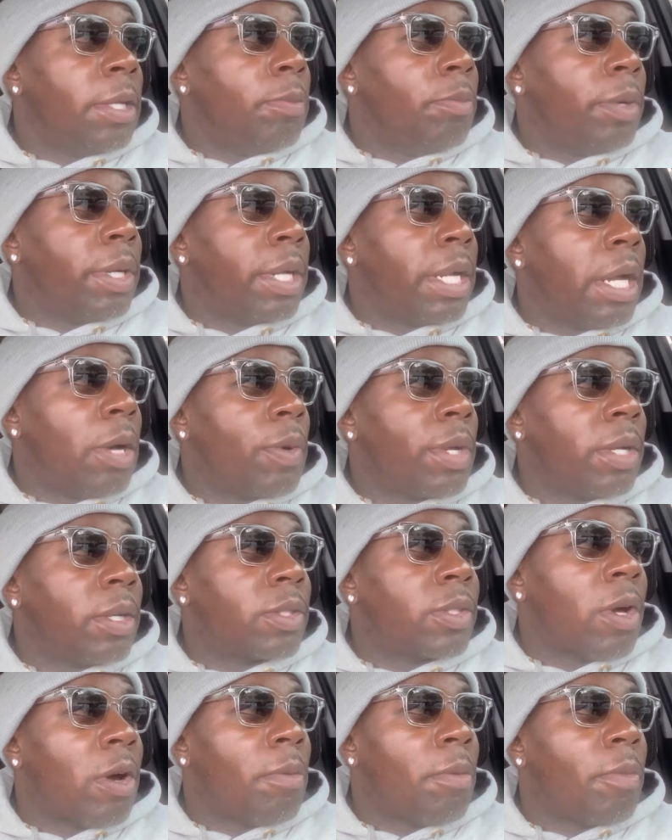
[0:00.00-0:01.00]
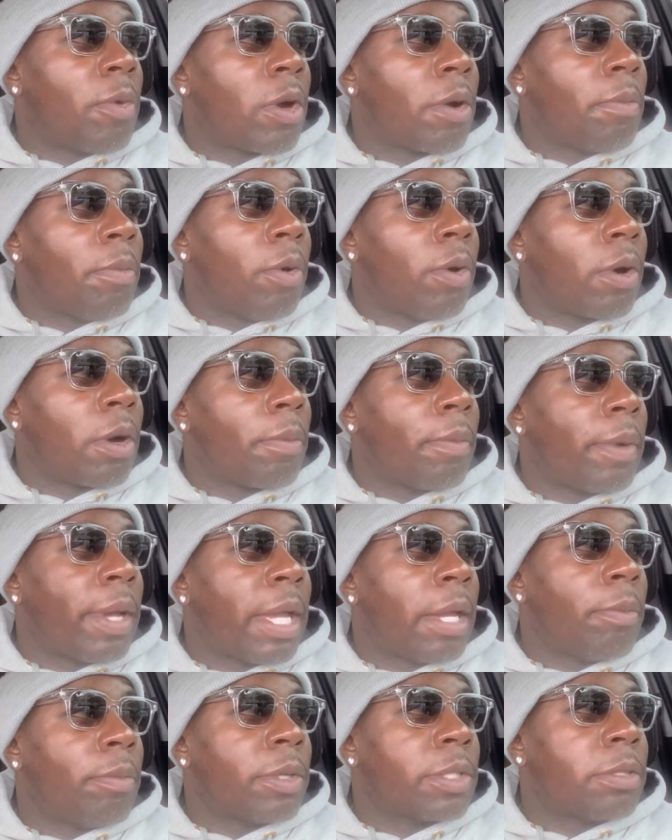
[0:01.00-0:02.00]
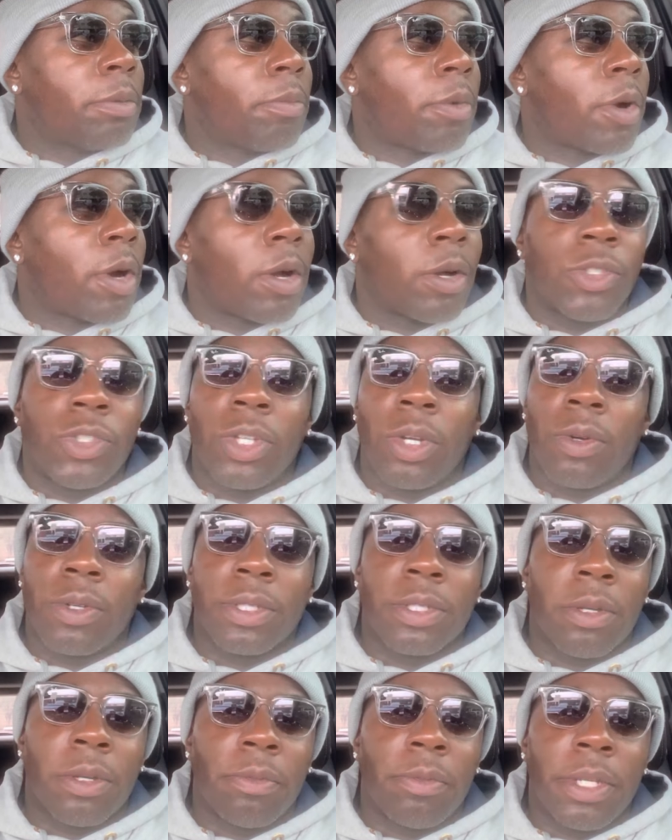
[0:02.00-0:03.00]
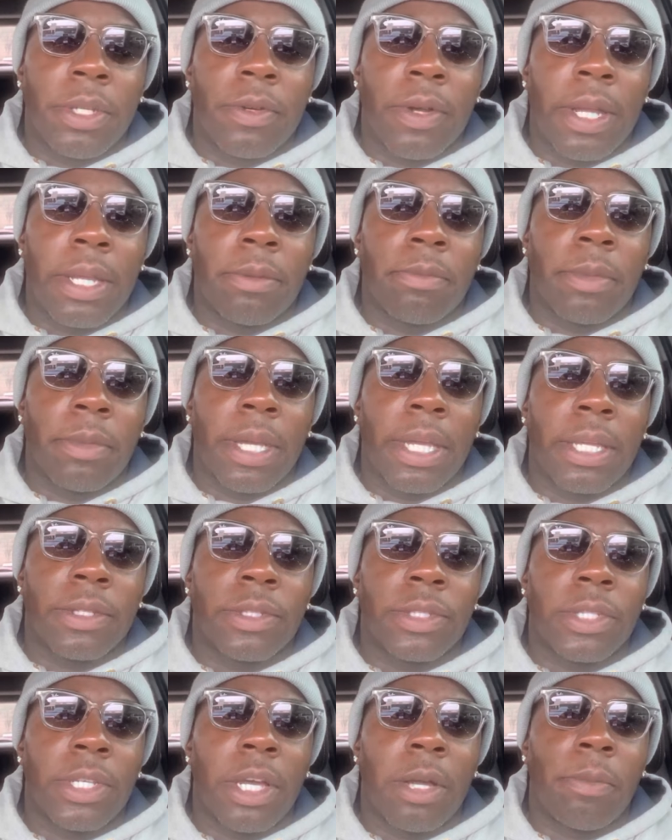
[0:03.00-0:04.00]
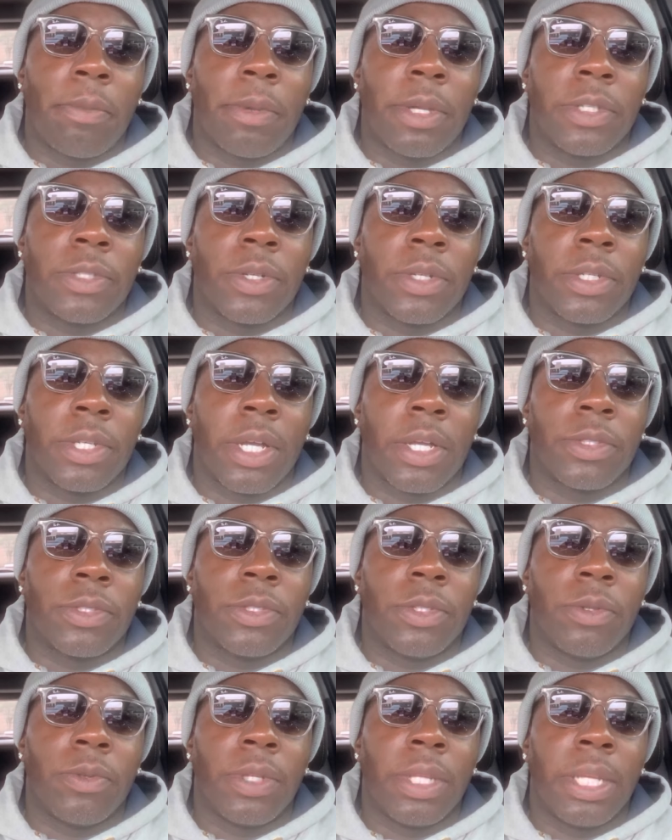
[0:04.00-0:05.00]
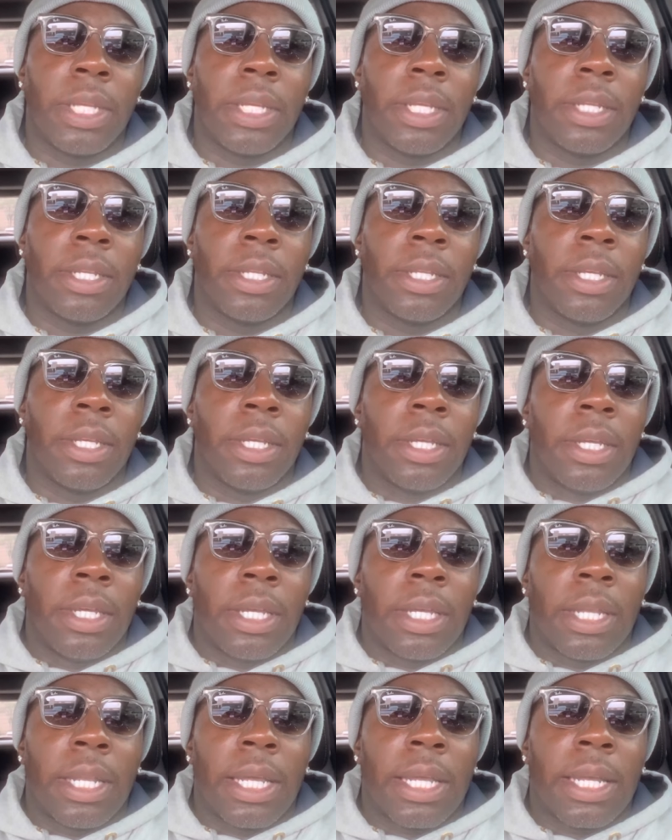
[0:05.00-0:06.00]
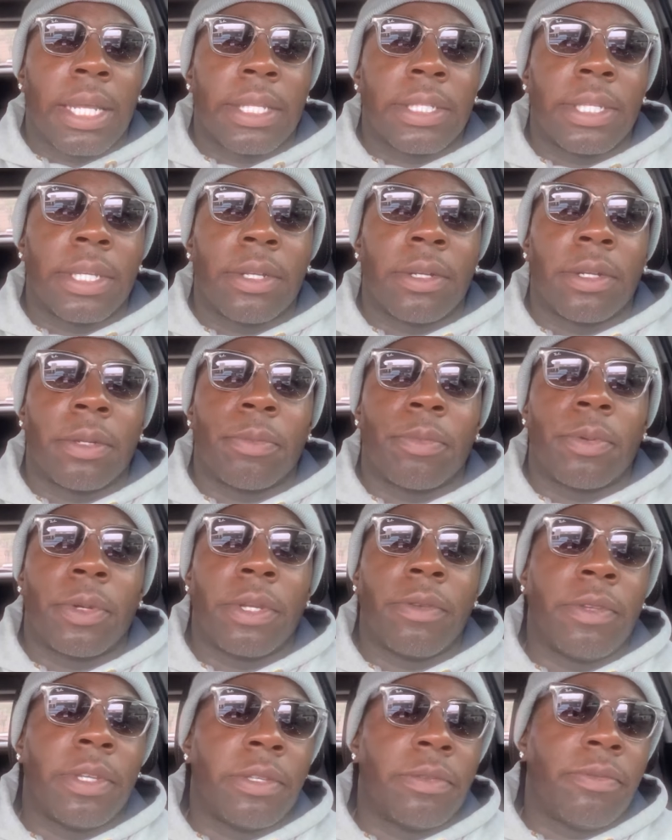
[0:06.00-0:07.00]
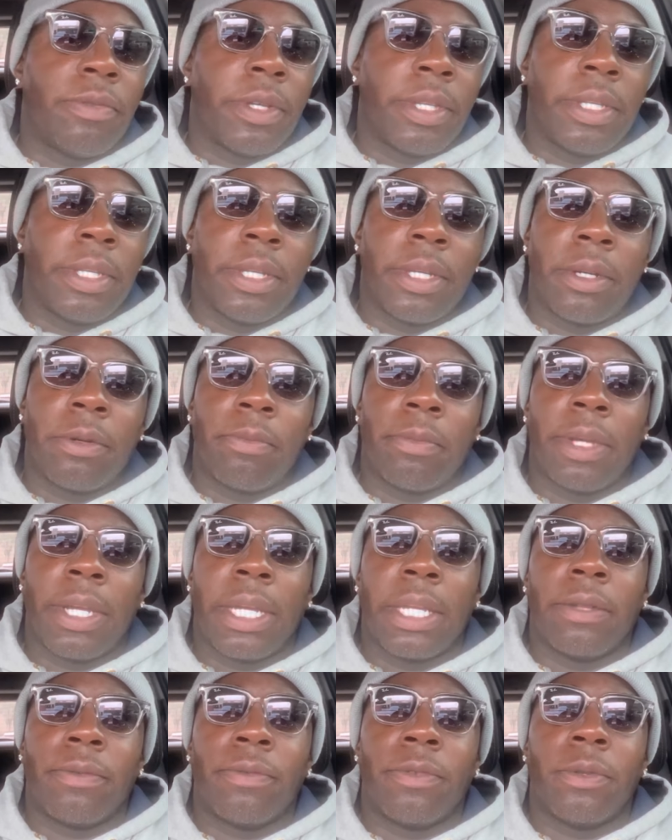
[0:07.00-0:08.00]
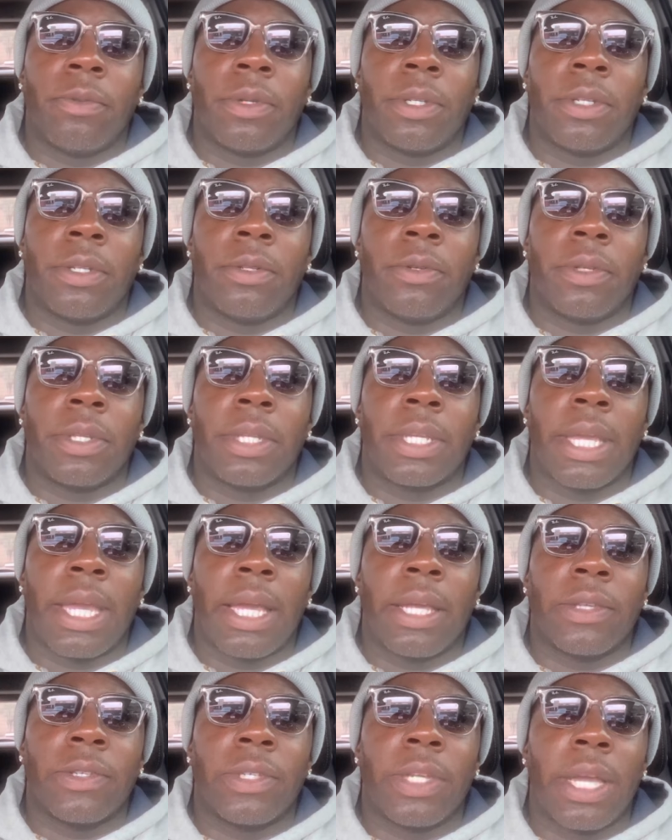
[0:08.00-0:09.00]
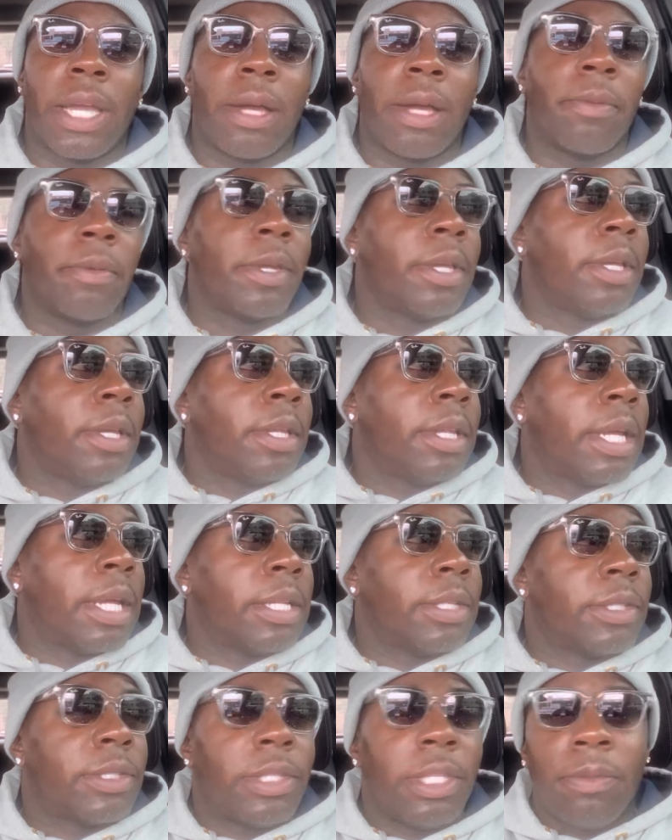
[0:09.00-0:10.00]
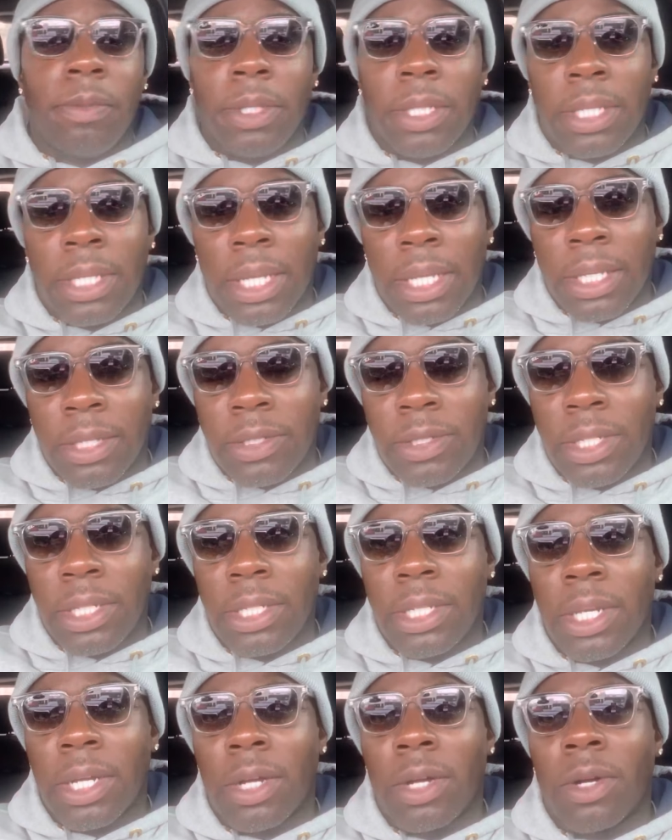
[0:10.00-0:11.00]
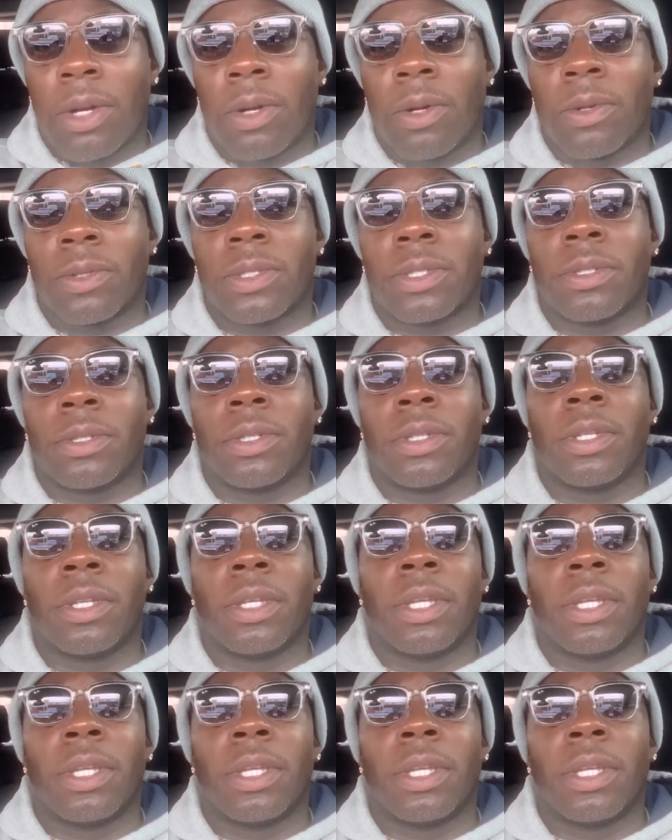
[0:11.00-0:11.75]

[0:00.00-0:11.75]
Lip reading: But we're going to talk more and more, man. But tomorrow's show is going to be great, man. So y'all make sure y'all tune in. And like I said on the previous video, man, if you want to do the Cash App, that is TBKC Dogs.